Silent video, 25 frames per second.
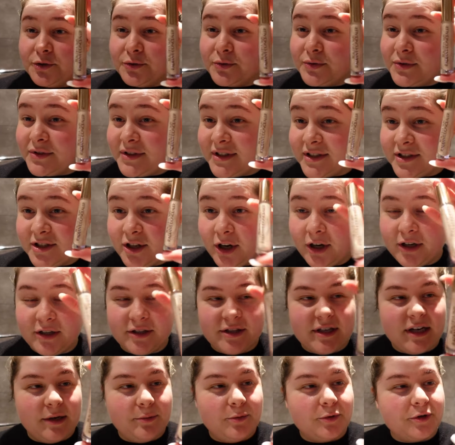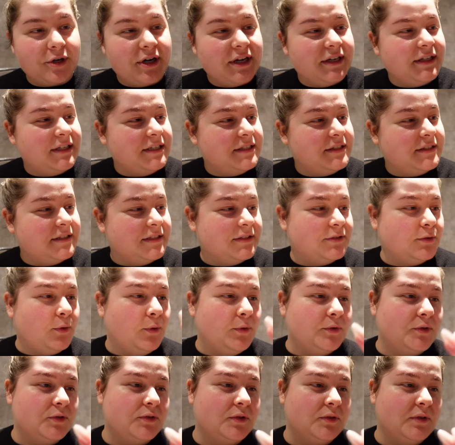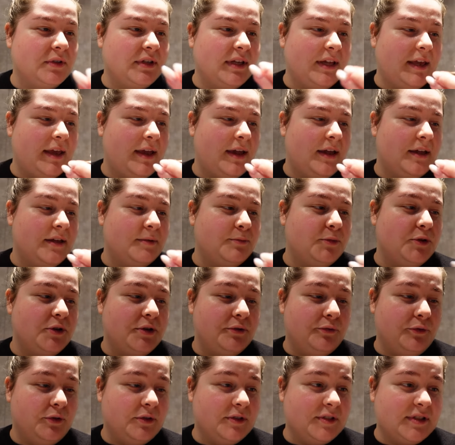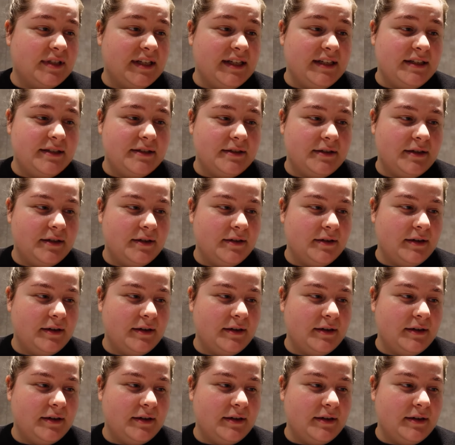use the Charlotte Tilbury. This is also the Beautiful Skin